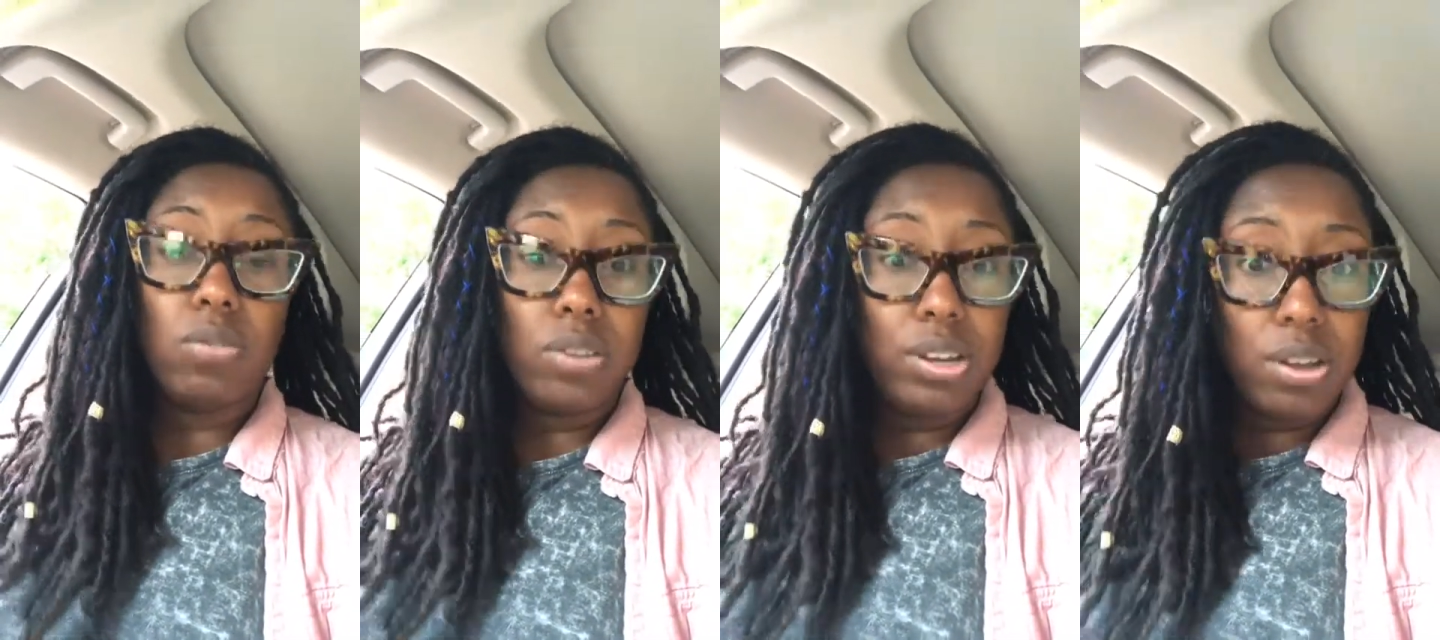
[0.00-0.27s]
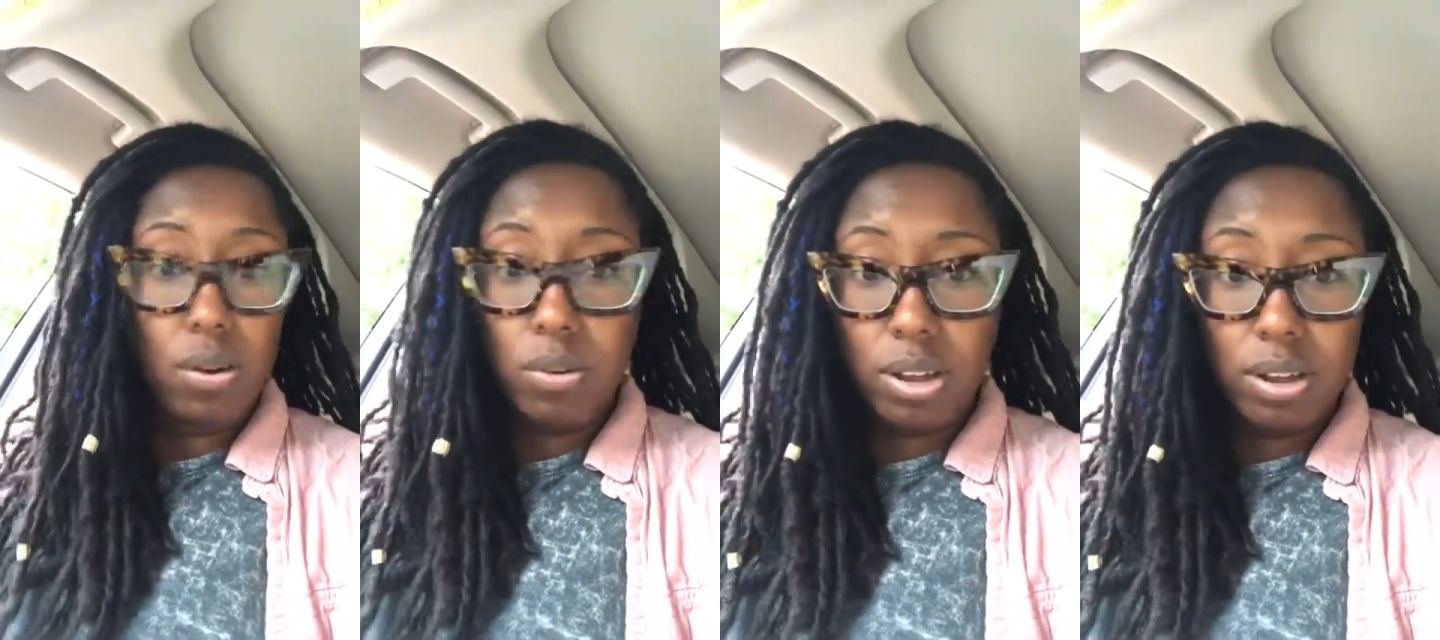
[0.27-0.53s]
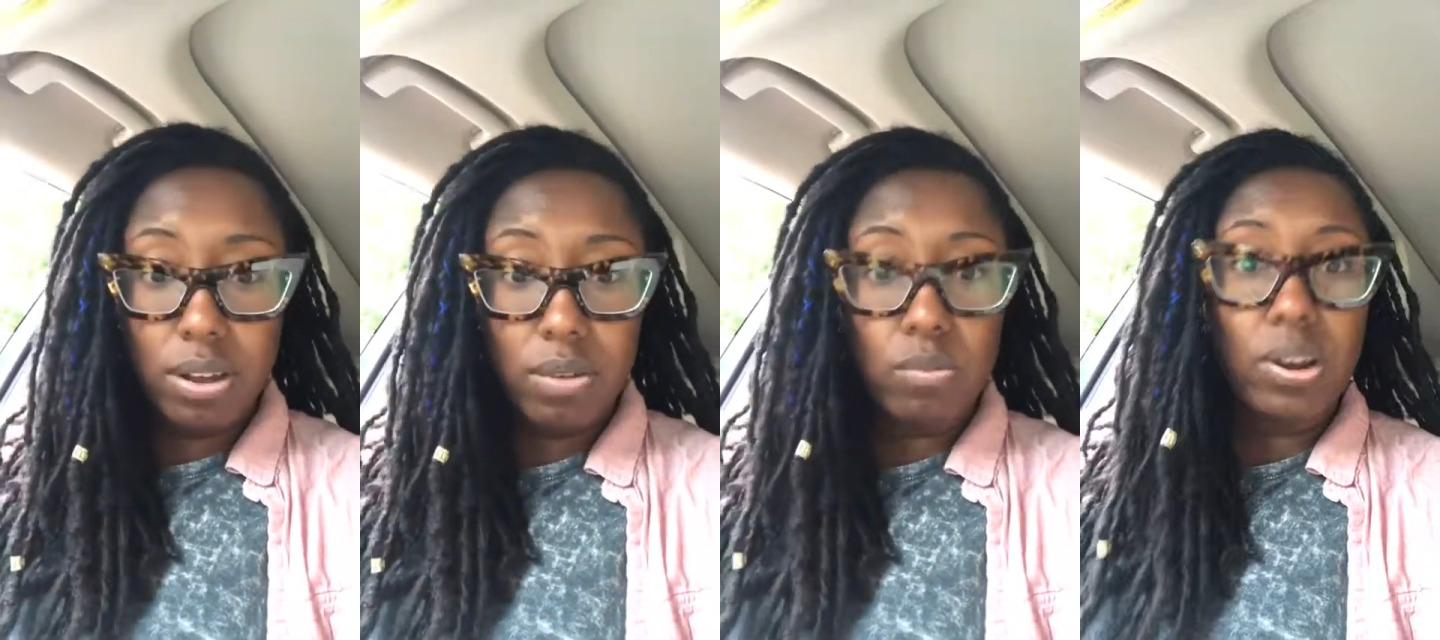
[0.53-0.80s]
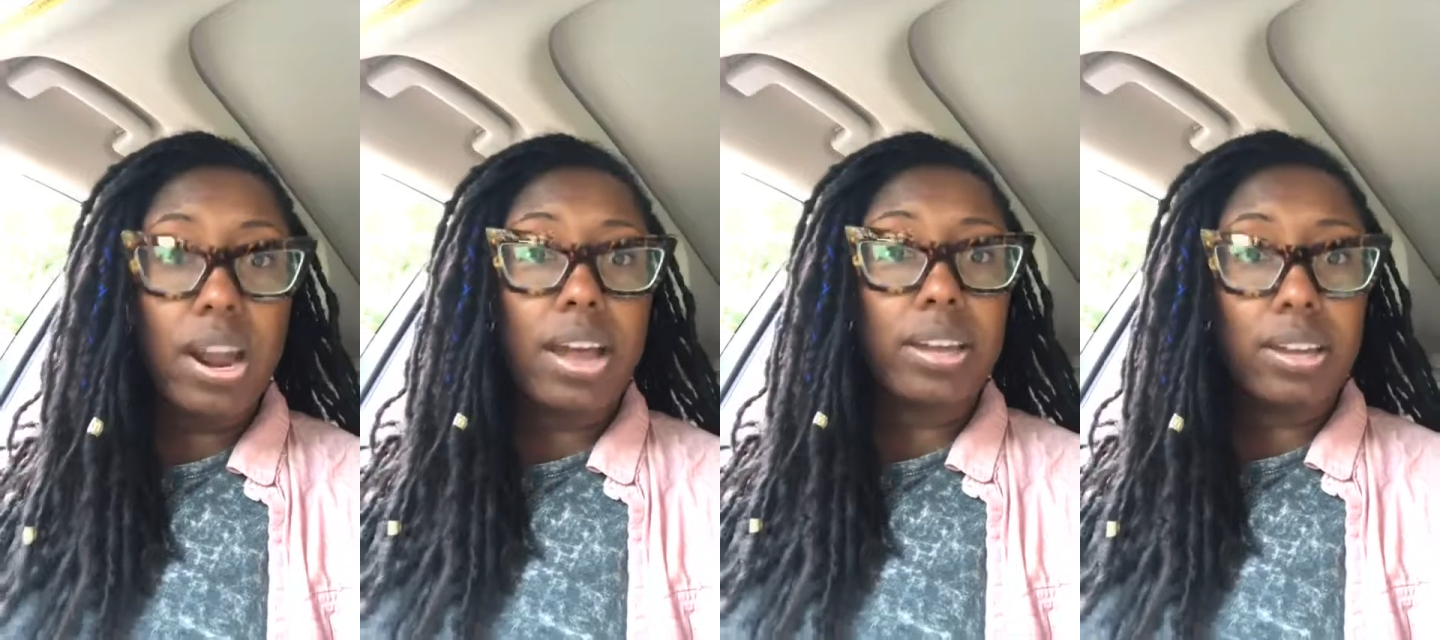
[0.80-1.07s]
to yoga
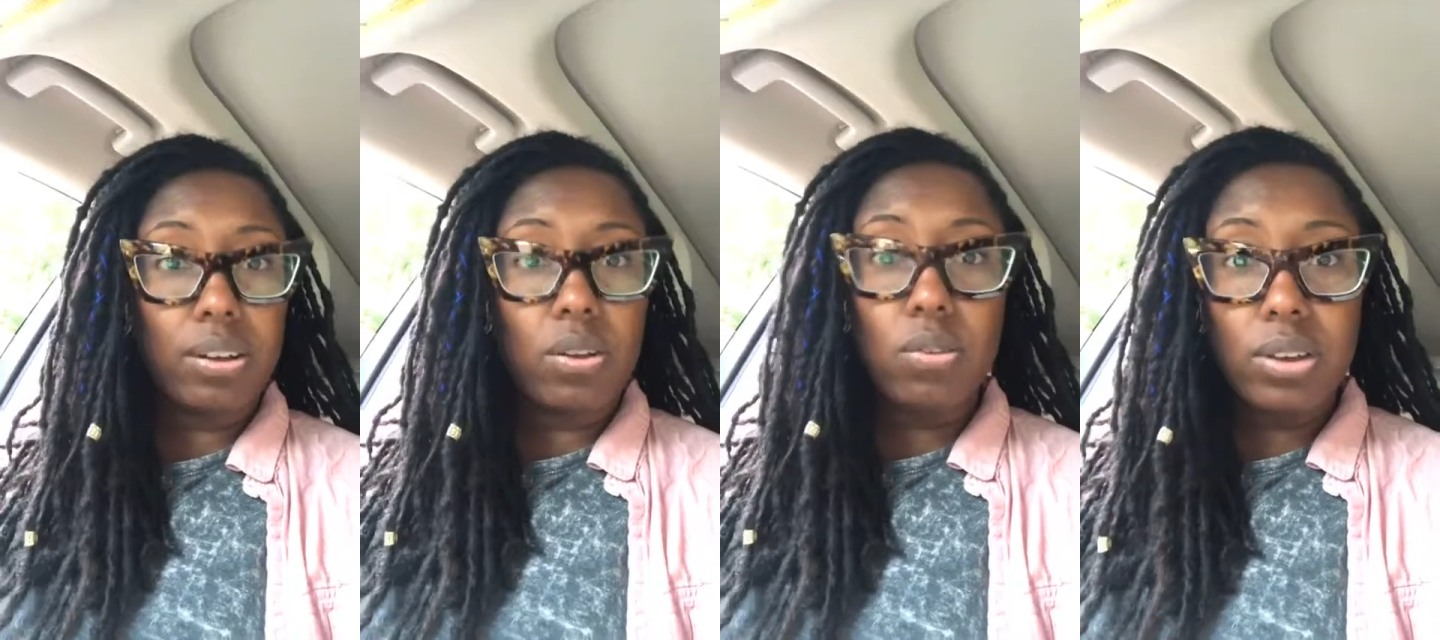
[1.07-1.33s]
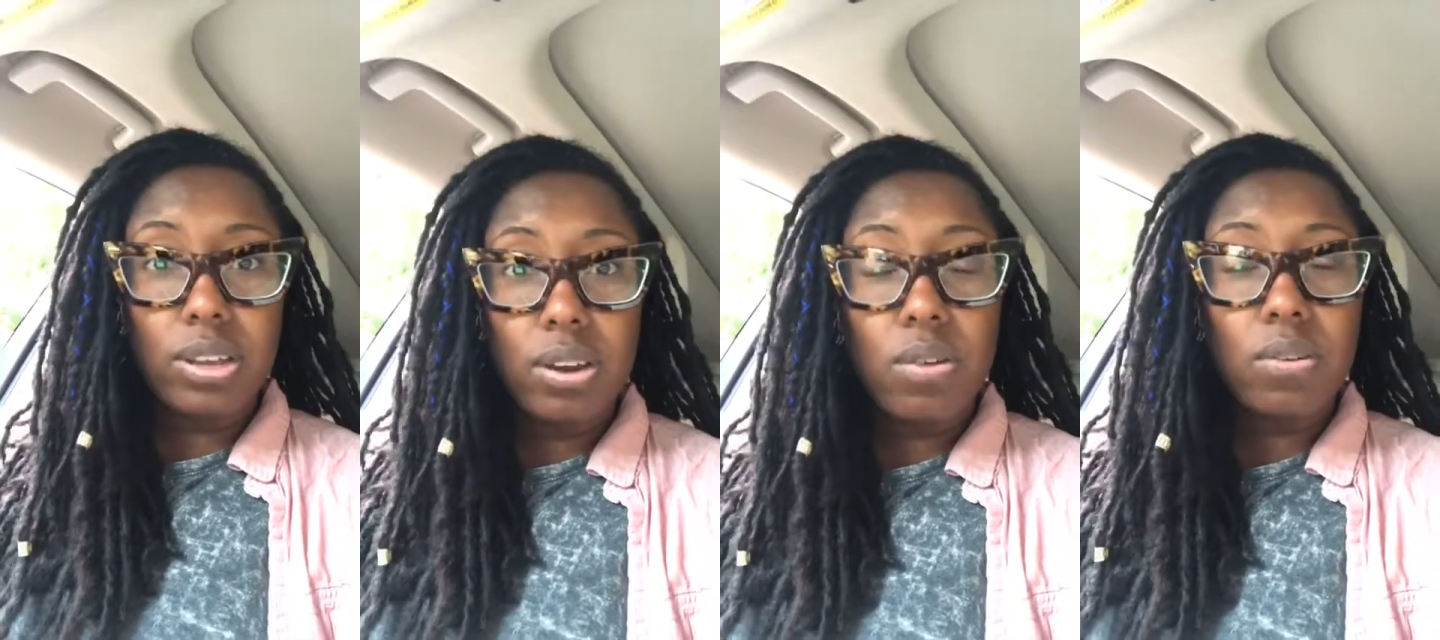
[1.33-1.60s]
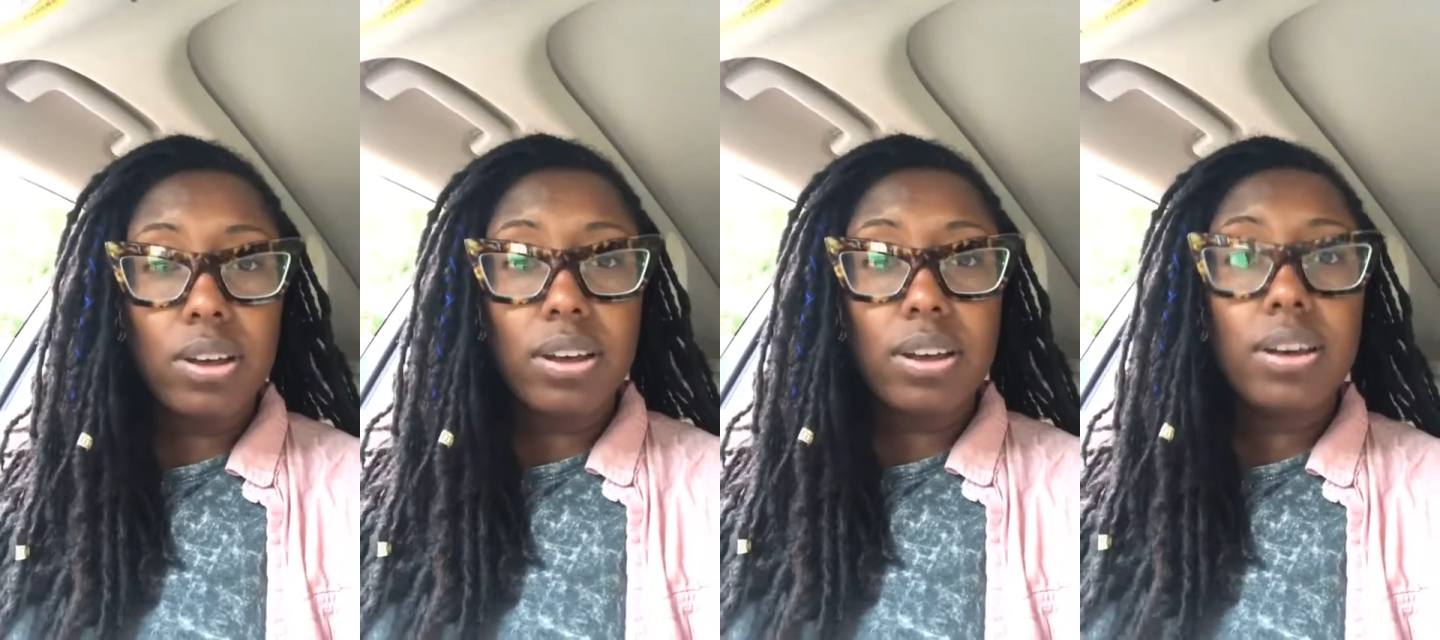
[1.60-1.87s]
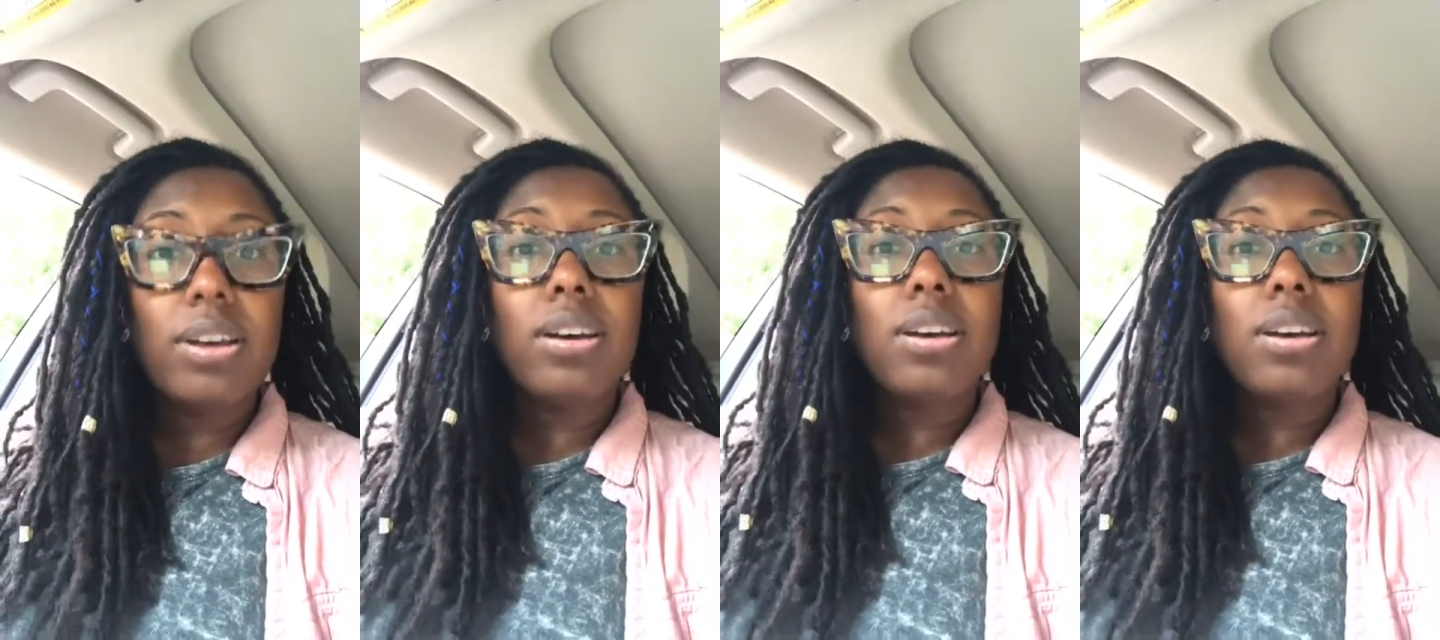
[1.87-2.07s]
when I can go to yoga.